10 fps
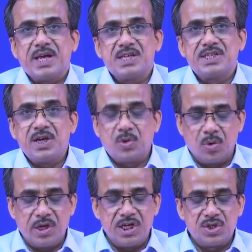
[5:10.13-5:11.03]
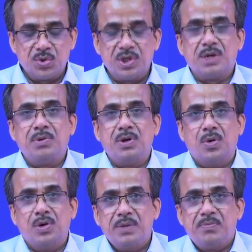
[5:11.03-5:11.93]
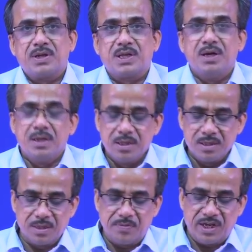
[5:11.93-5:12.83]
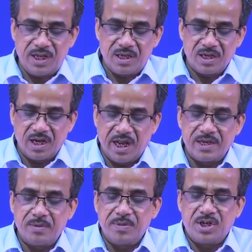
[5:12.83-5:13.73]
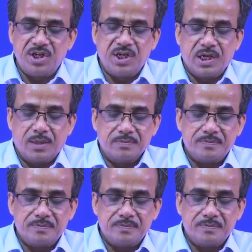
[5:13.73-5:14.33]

as I told is suitable only for the, the very light material.